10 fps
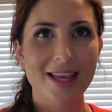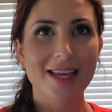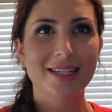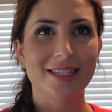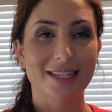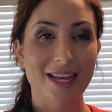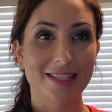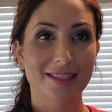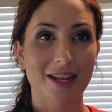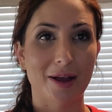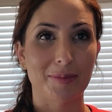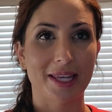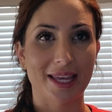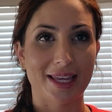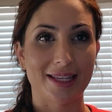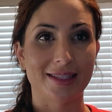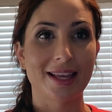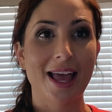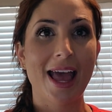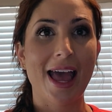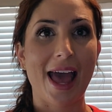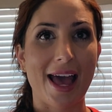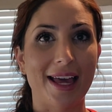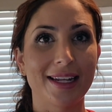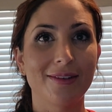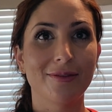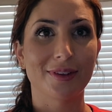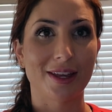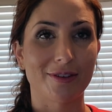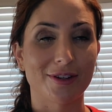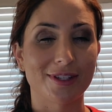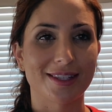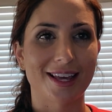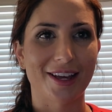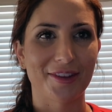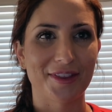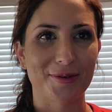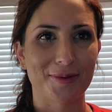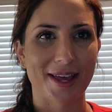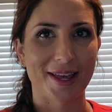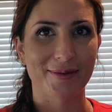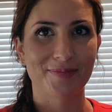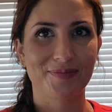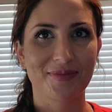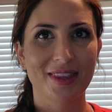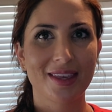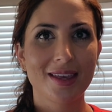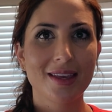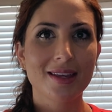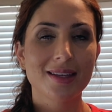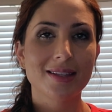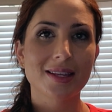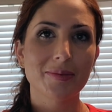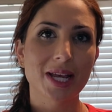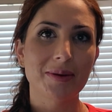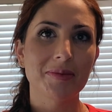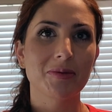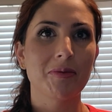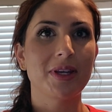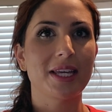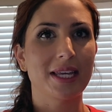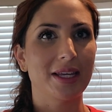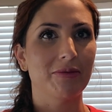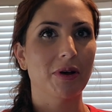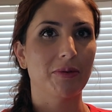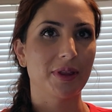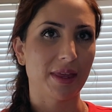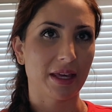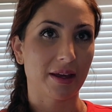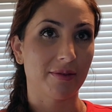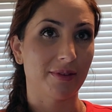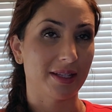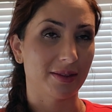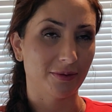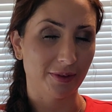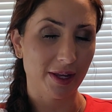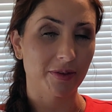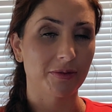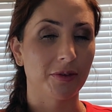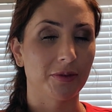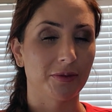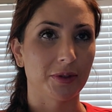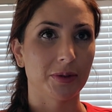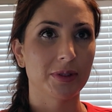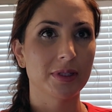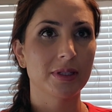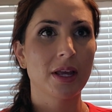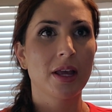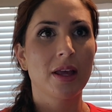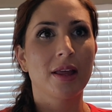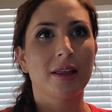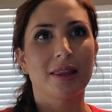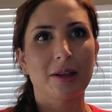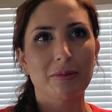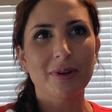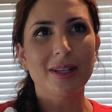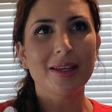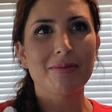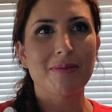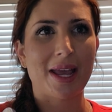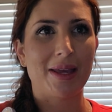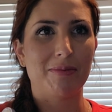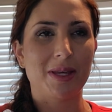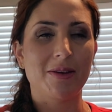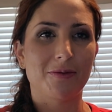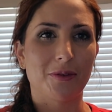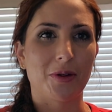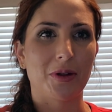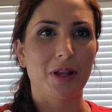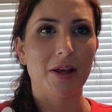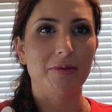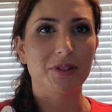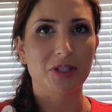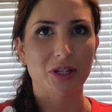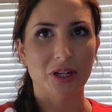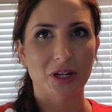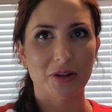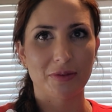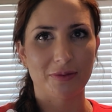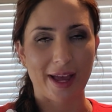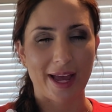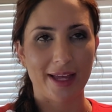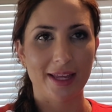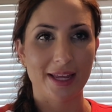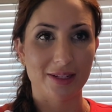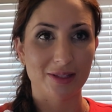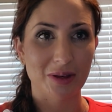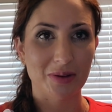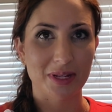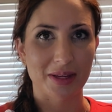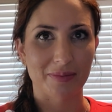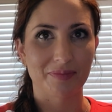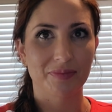Today's topic is adding flavors the healthy way. Sometimes when we eat what we think of as flavorful foods, they really might be full of sugar, fat, and sodium.